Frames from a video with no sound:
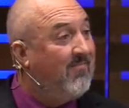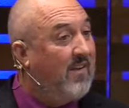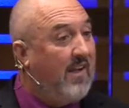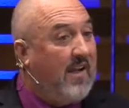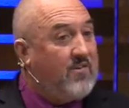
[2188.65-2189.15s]

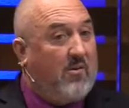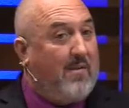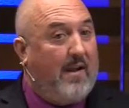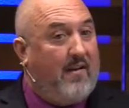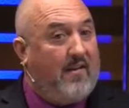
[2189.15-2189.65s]
The natural
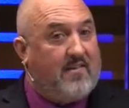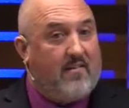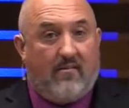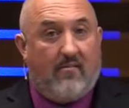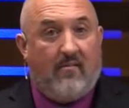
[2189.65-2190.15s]
man doesn't
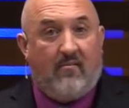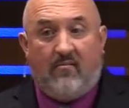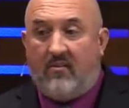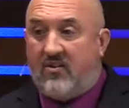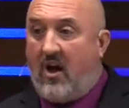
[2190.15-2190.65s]

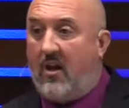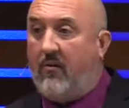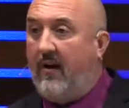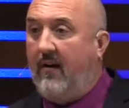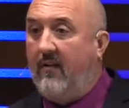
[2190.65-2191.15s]

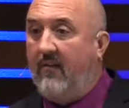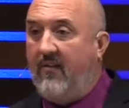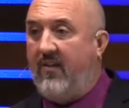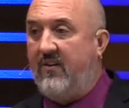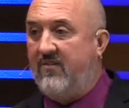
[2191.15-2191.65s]
tolerate the
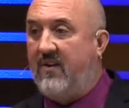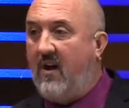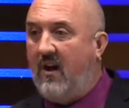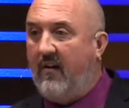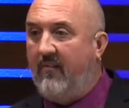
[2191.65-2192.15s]
things of God.